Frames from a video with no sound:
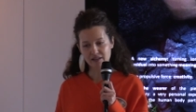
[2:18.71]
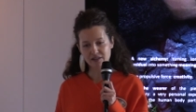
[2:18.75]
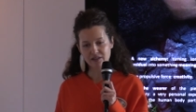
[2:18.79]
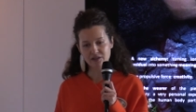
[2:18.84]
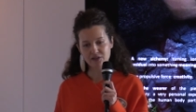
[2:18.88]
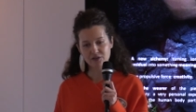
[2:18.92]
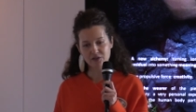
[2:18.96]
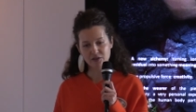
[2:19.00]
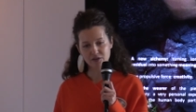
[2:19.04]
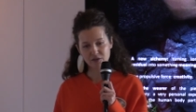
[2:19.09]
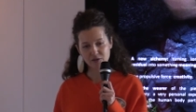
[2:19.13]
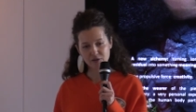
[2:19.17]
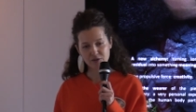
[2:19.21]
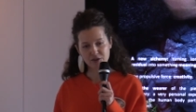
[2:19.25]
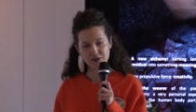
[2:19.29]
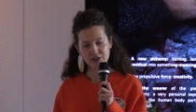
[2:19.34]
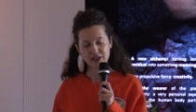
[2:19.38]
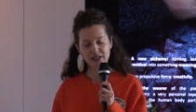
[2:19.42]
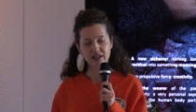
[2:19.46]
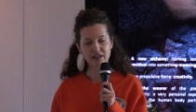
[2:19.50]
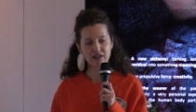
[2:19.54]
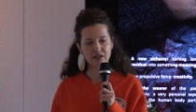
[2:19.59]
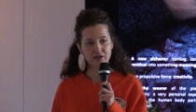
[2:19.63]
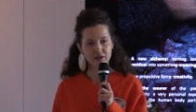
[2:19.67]

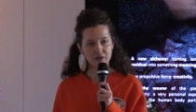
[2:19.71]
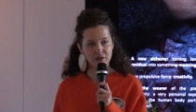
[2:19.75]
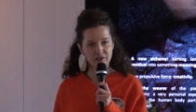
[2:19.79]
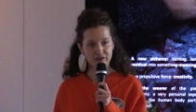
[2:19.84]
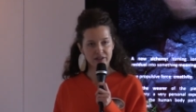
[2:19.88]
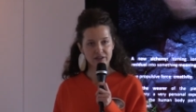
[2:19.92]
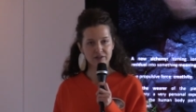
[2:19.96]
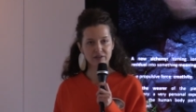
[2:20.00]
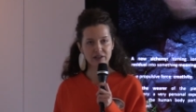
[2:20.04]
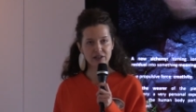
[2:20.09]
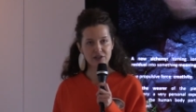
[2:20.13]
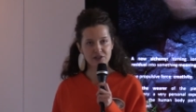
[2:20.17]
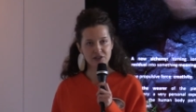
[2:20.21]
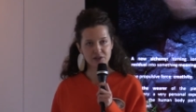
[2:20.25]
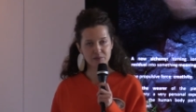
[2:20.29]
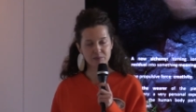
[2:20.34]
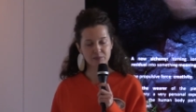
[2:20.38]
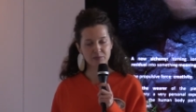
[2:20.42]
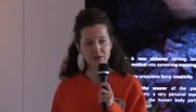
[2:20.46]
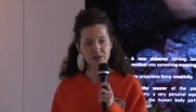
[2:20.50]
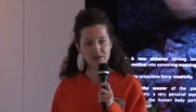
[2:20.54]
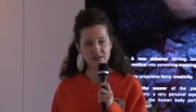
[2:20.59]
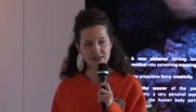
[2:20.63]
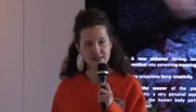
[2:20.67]
dissolution and coagulation
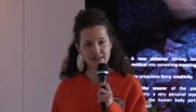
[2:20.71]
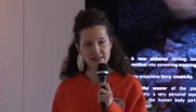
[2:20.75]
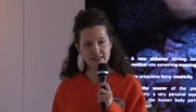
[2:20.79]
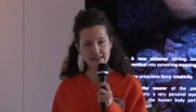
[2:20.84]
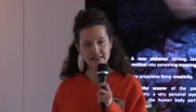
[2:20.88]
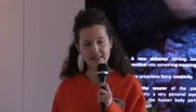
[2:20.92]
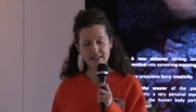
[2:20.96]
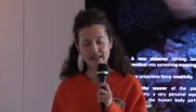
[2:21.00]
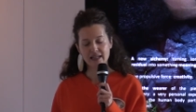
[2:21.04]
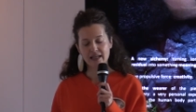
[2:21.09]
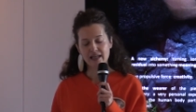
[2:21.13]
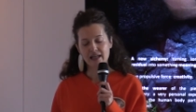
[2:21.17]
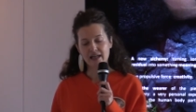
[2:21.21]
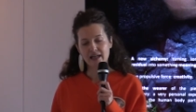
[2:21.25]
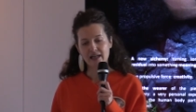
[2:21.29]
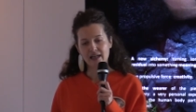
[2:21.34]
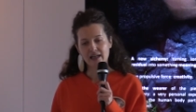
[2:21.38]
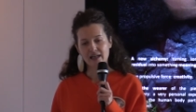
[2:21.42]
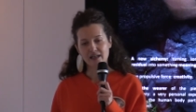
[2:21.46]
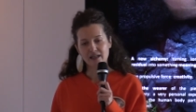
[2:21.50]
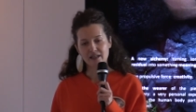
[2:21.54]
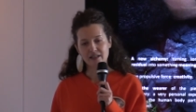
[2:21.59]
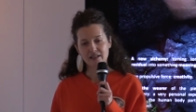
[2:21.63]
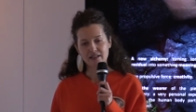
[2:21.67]
process
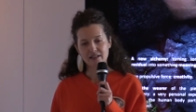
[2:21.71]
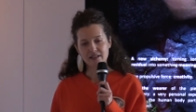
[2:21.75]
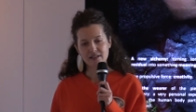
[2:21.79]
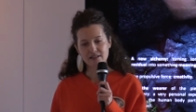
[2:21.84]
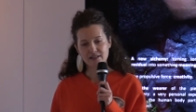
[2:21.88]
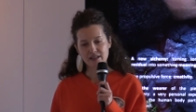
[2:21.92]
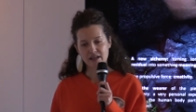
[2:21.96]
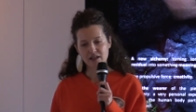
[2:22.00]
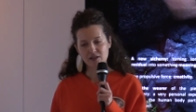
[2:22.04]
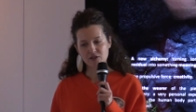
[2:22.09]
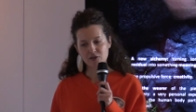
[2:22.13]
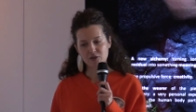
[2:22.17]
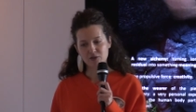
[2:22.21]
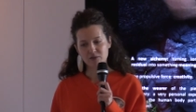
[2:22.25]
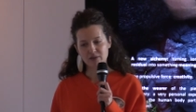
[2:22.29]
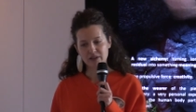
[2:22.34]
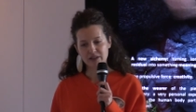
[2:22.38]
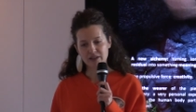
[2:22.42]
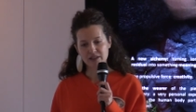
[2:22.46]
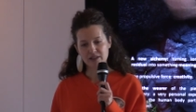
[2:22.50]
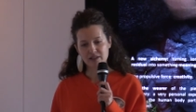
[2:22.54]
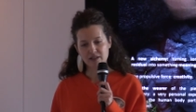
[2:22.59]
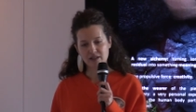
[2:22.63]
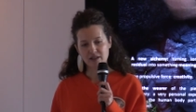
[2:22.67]
is
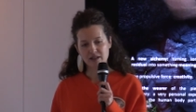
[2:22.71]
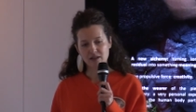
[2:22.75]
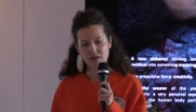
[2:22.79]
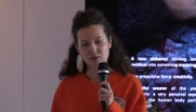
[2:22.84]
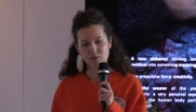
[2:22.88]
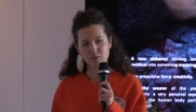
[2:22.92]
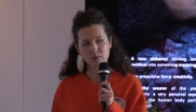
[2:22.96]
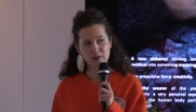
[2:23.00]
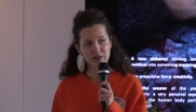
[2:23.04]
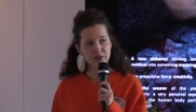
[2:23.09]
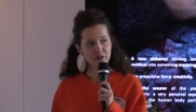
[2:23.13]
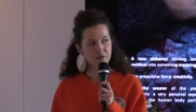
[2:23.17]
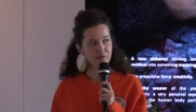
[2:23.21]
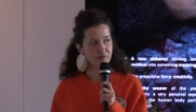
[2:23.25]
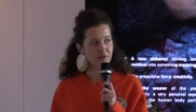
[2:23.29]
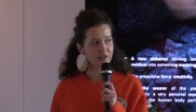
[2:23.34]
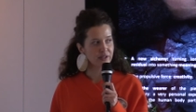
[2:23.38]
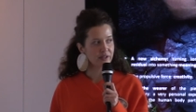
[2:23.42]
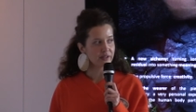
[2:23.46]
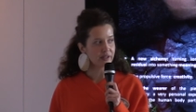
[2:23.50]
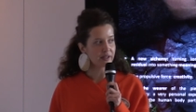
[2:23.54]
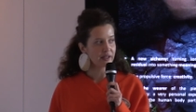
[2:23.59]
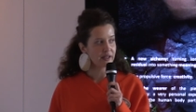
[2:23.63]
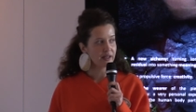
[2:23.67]
actually one of
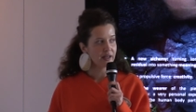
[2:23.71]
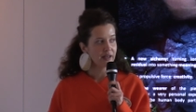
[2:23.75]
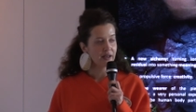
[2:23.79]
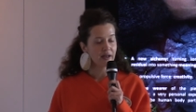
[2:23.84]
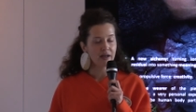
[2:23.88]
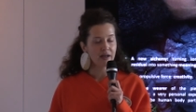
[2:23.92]
the